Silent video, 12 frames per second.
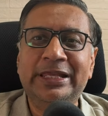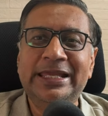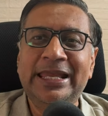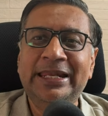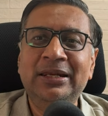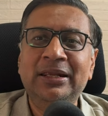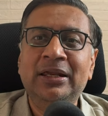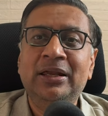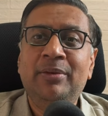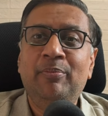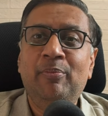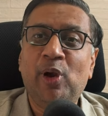gain
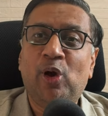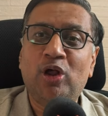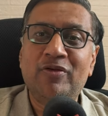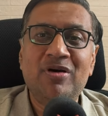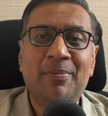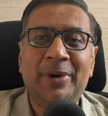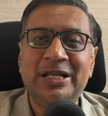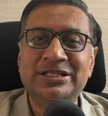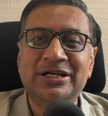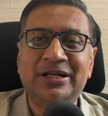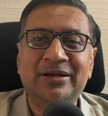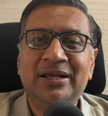because of the merger.